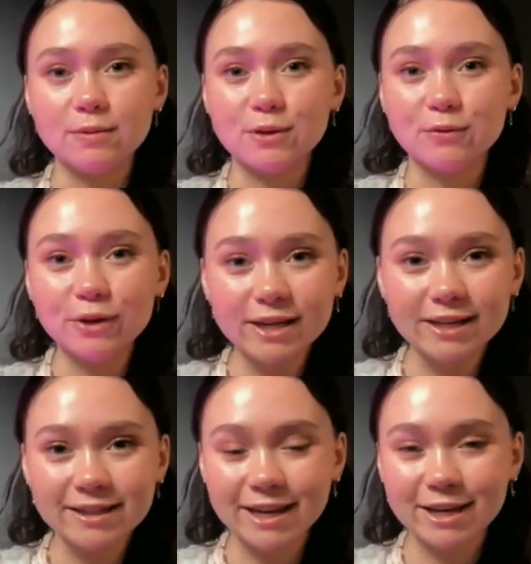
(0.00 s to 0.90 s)
So
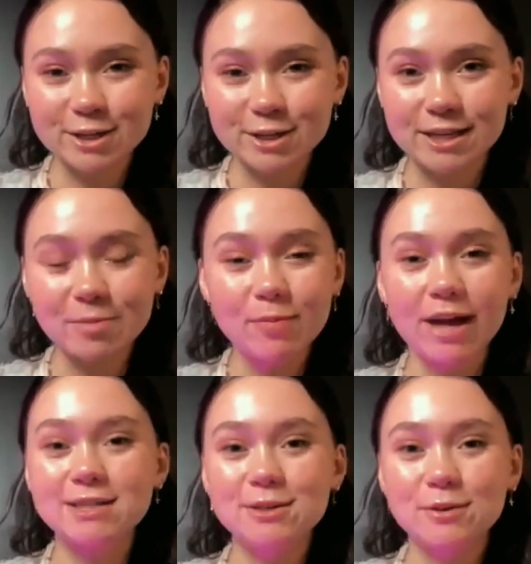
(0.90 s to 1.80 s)
really, they can just get
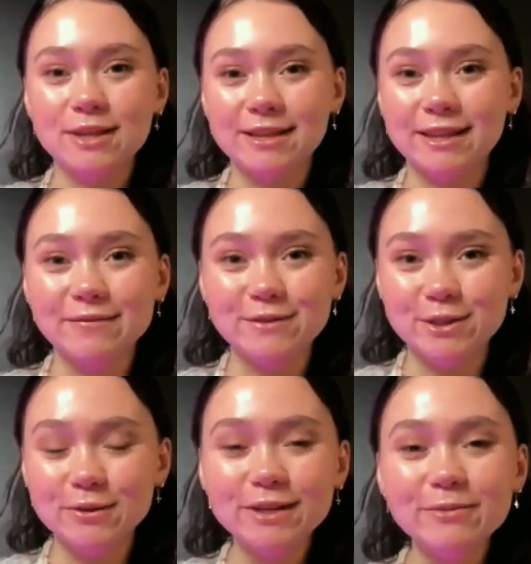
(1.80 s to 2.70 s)
back to what they love
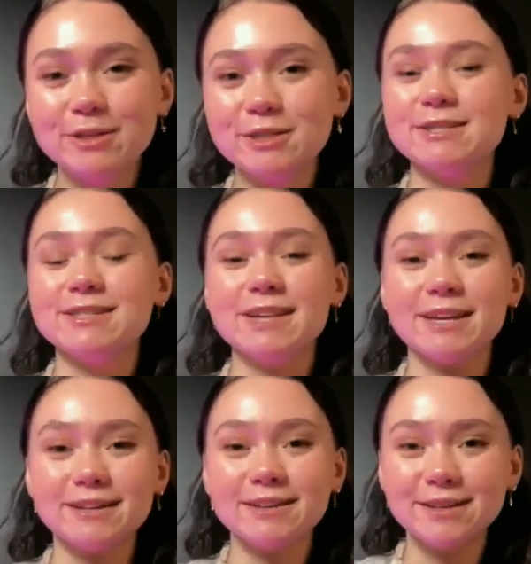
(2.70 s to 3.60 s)
doing, which is
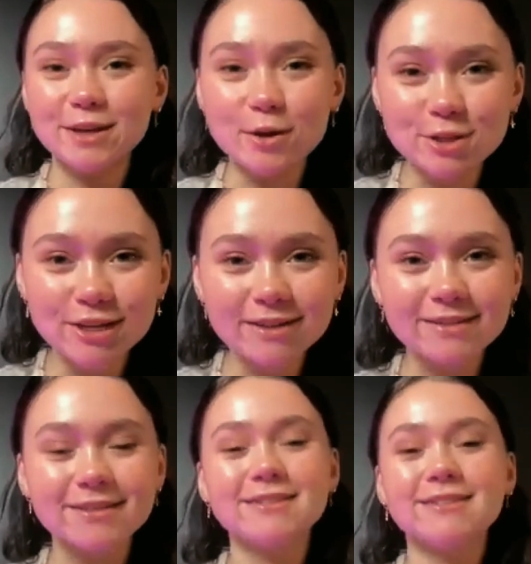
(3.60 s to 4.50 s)
like
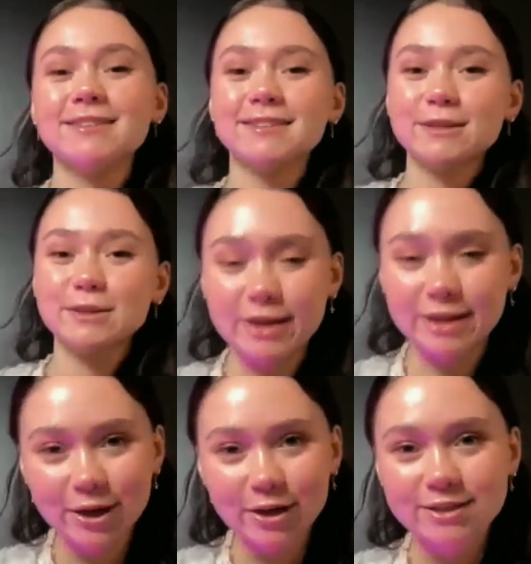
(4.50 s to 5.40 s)
coaching,
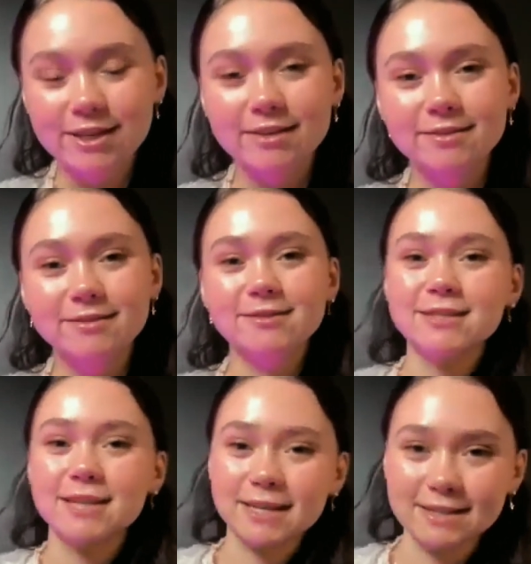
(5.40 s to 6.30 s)
creating content,
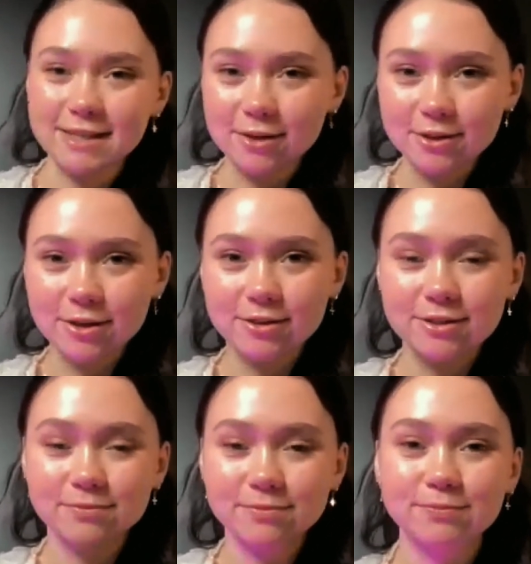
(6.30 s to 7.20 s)
taking sales
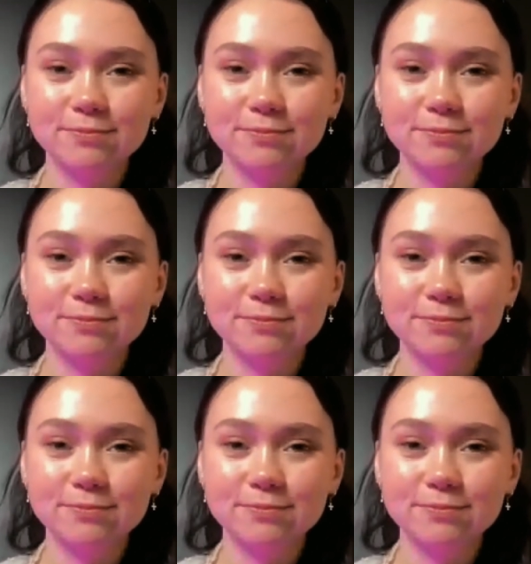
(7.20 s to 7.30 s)
calls.